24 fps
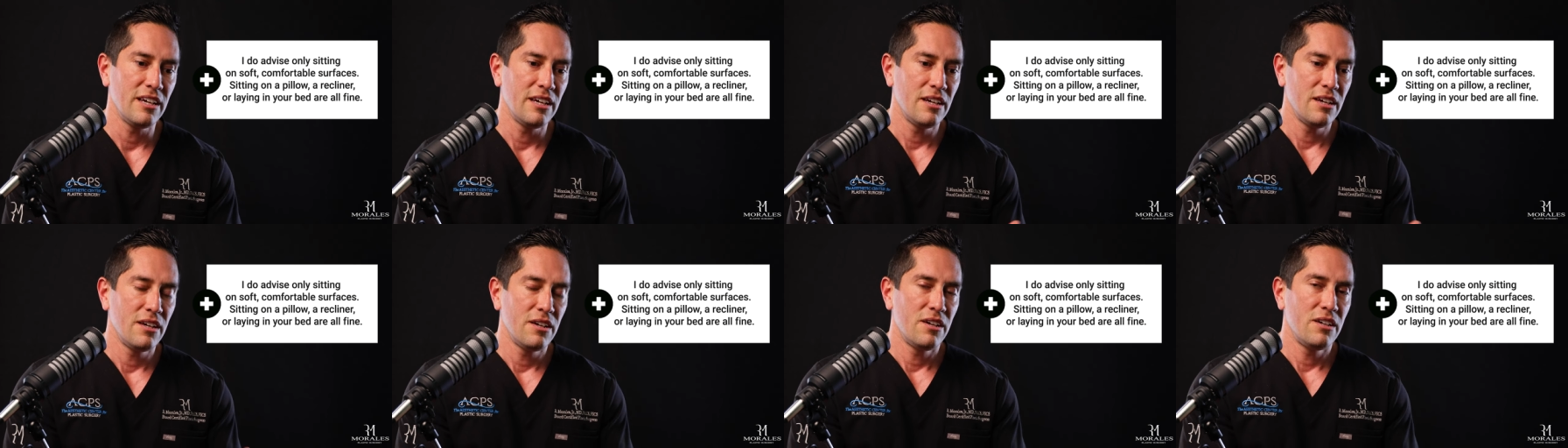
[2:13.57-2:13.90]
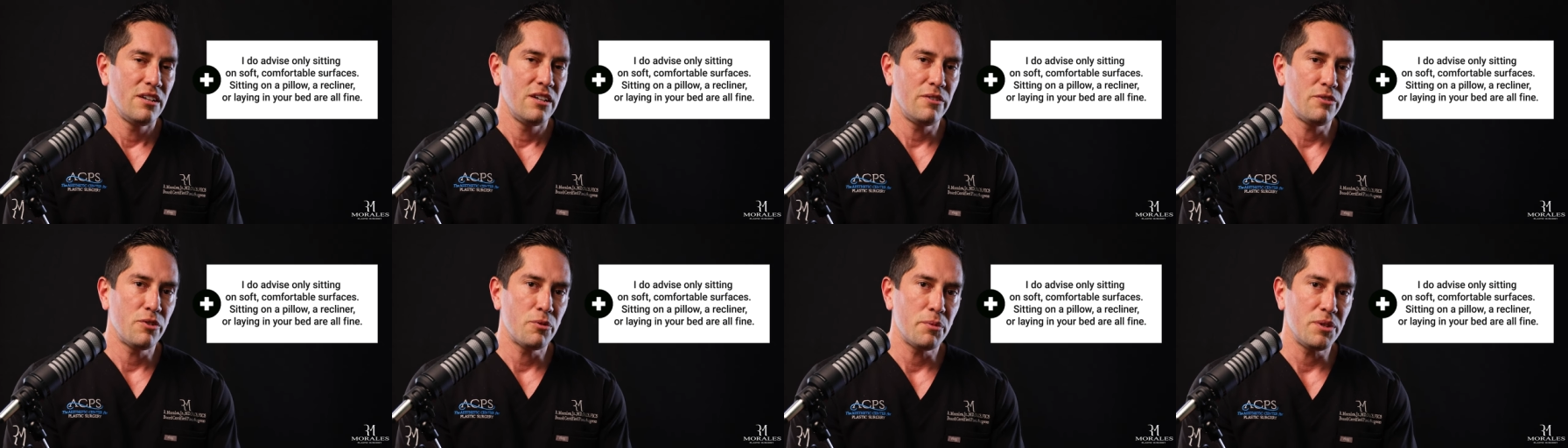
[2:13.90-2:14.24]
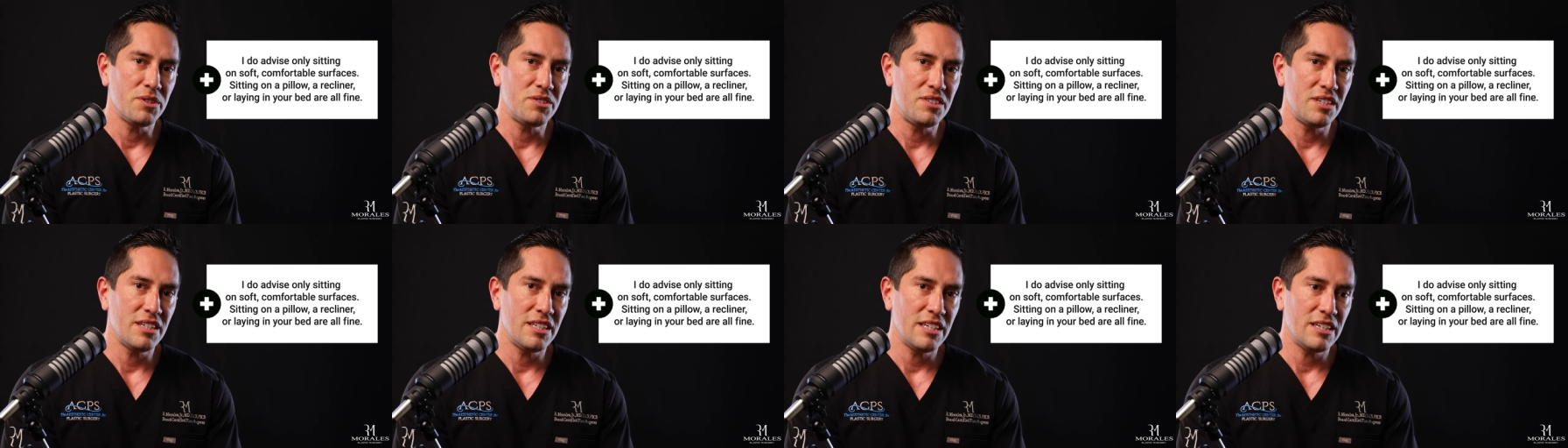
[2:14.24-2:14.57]
If you're gonna
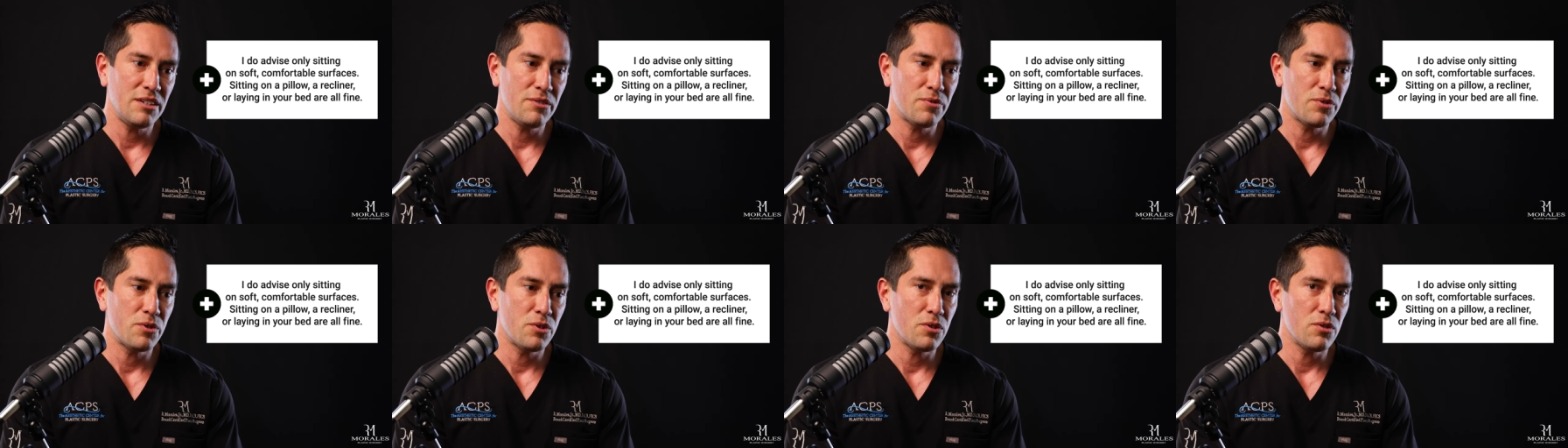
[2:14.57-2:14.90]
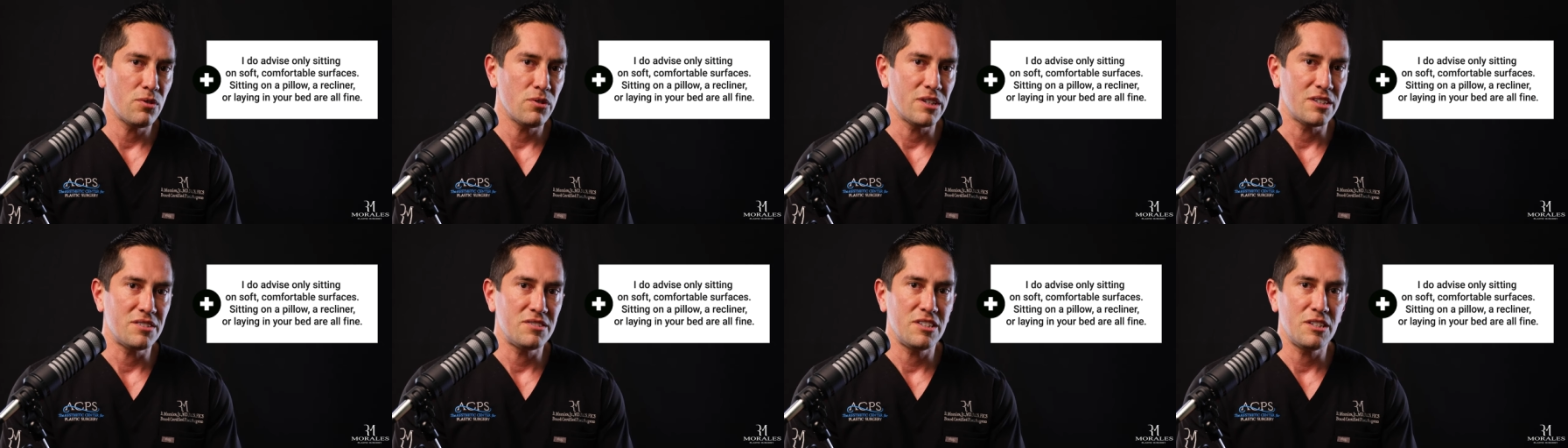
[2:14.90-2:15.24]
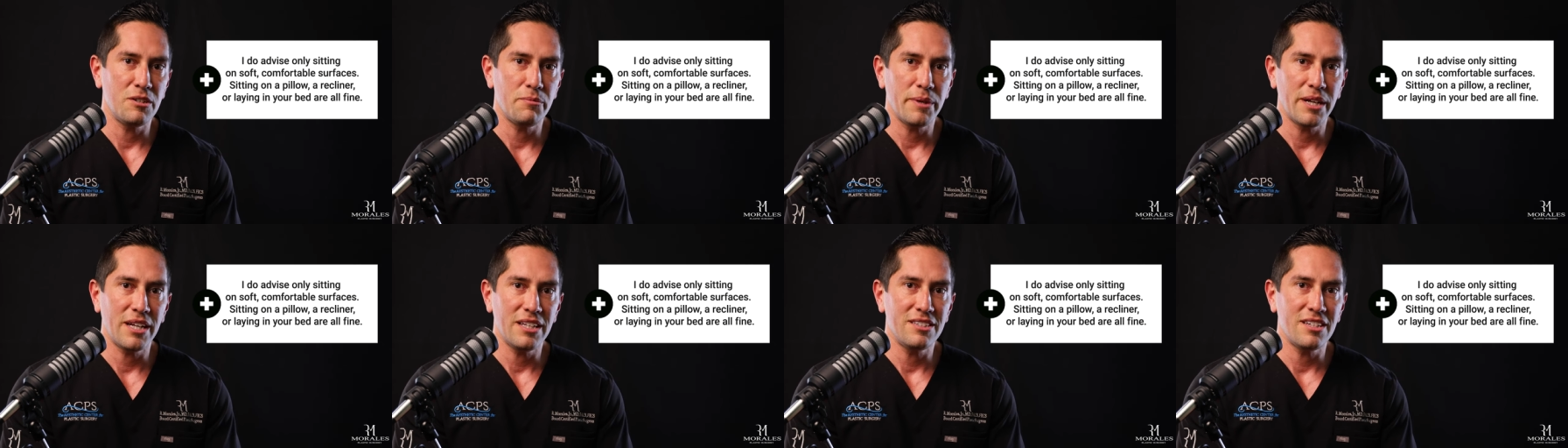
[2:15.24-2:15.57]
be sitting for an
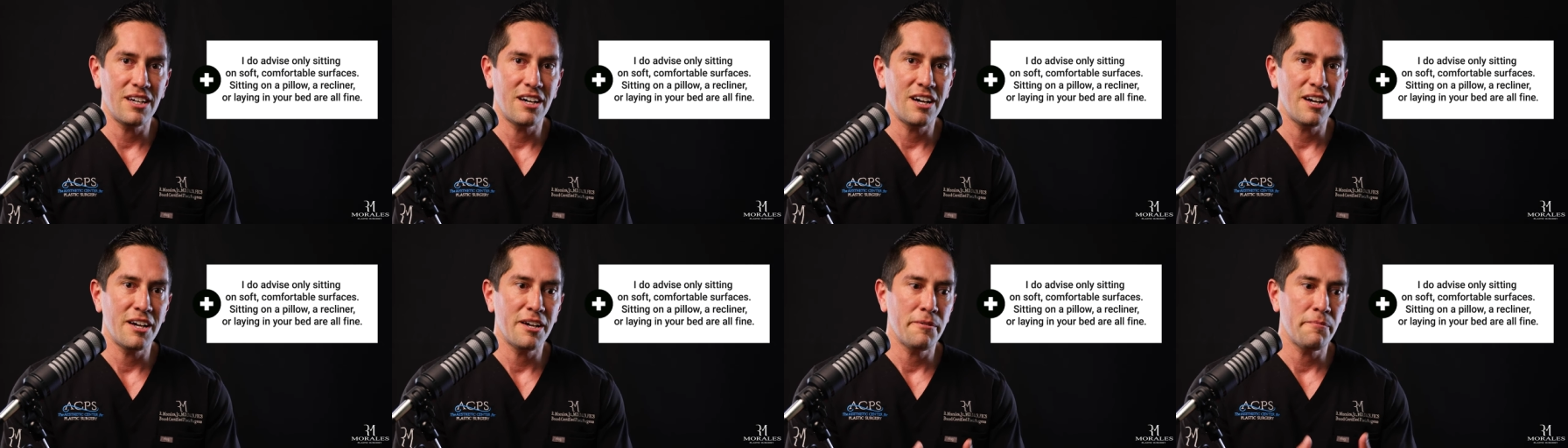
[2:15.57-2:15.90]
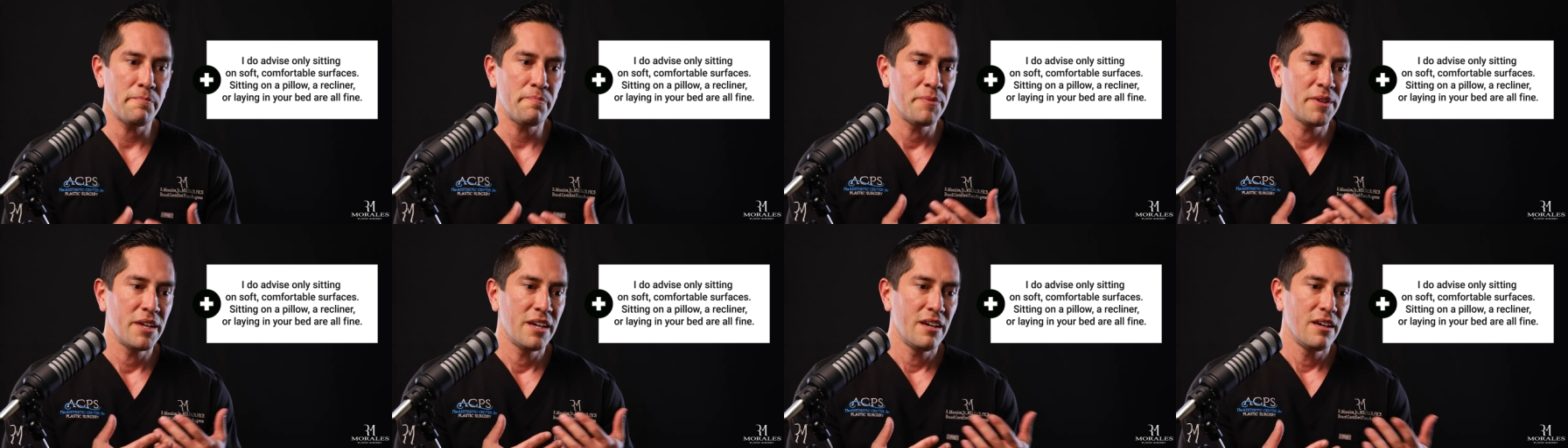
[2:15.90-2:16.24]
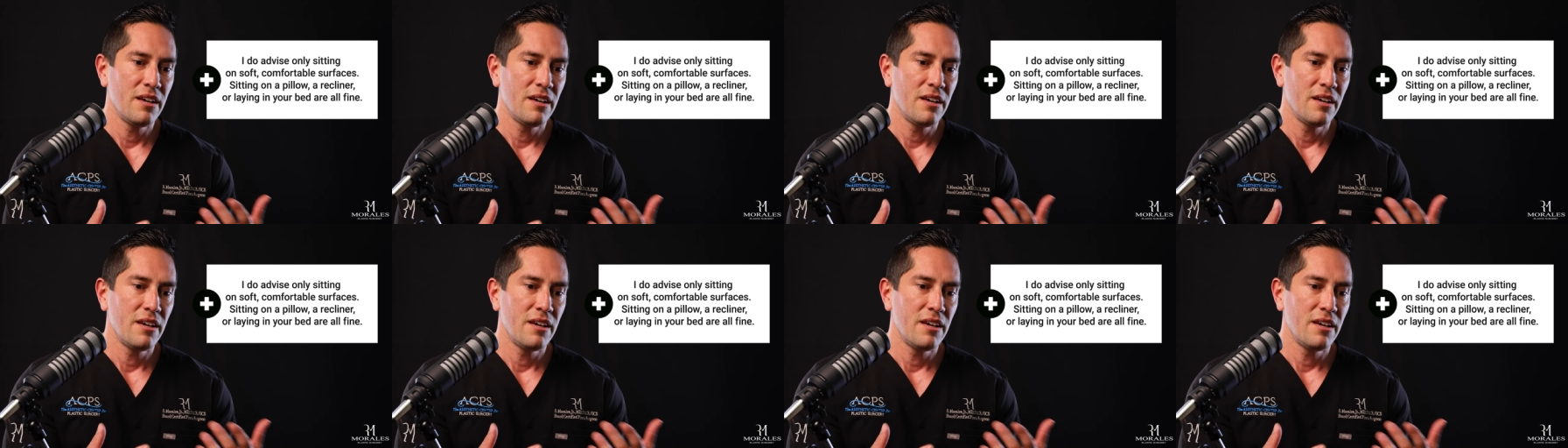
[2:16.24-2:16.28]
extended amount of time,